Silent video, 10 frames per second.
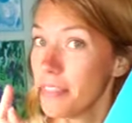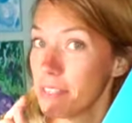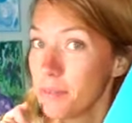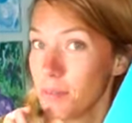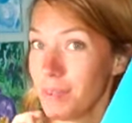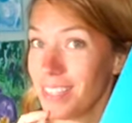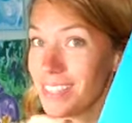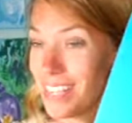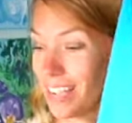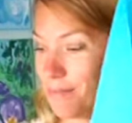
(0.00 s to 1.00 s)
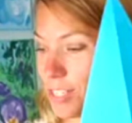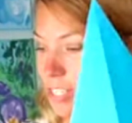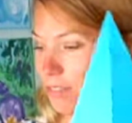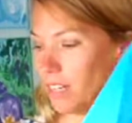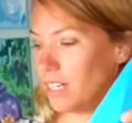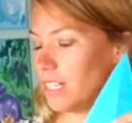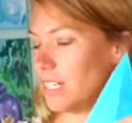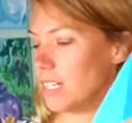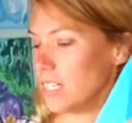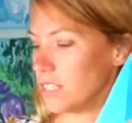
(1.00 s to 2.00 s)
this would be the time to do
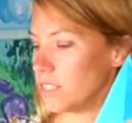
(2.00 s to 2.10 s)
it.